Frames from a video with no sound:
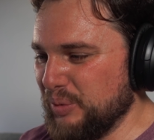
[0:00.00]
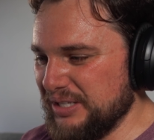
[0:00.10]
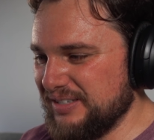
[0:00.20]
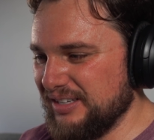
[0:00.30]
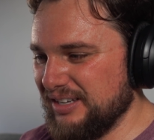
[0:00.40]

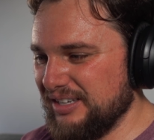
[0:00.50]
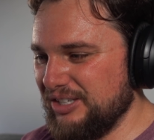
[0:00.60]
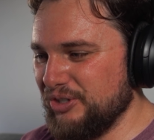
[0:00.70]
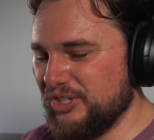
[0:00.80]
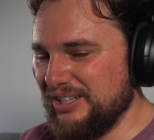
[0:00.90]
but
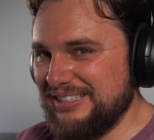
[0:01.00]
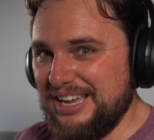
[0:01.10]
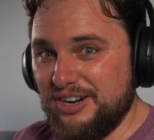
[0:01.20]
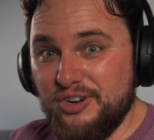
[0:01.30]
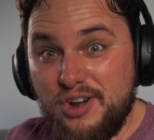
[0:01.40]
usually
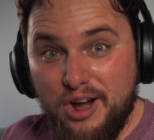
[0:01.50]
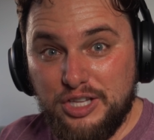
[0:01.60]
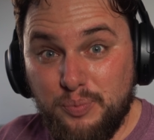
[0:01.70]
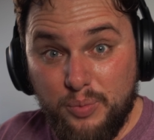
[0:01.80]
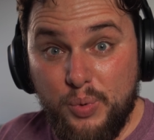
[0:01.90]
they are
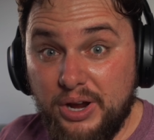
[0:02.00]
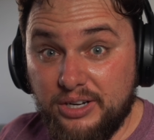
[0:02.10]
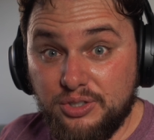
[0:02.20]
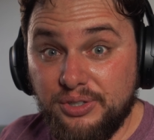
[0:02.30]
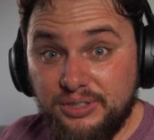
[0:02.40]
not
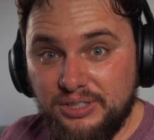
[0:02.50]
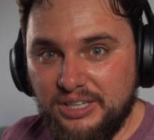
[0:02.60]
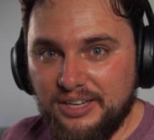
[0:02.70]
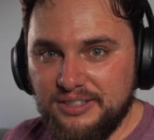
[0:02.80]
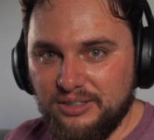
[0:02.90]
prepared to
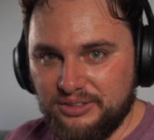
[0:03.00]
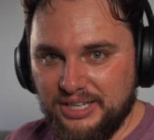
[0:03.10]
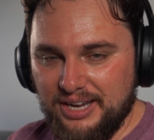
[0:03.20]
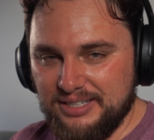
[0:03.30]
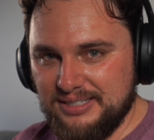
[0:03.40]
handle
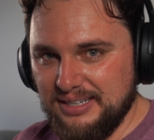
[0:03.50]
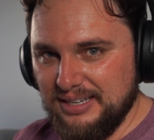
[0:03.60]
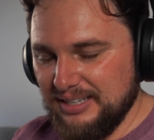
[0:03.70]
that.